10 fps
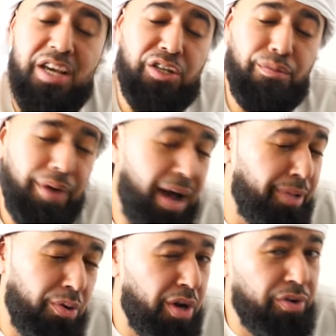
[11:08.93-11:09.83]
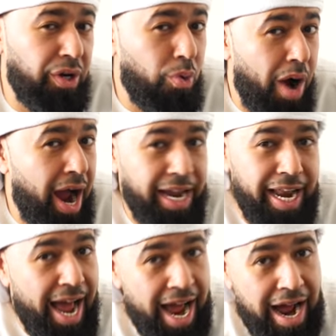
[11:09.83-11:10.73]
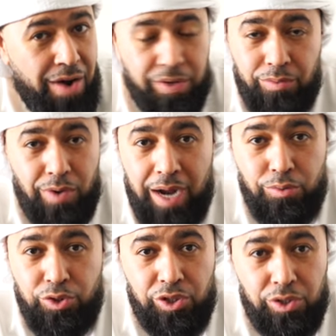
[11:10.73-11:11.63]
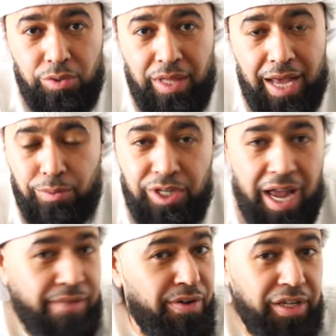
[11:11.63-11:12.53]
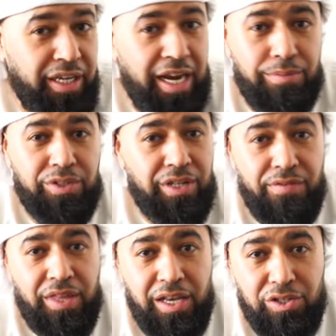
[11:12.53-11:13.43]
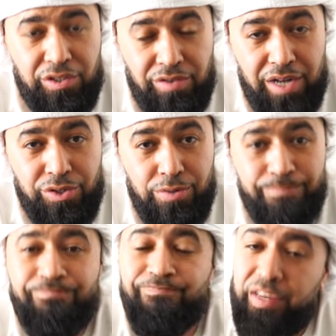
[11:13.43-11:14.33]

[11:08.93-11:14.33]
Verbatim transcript: You're probably wondering why and how and why would you do that when you have other cameras and everything else around you?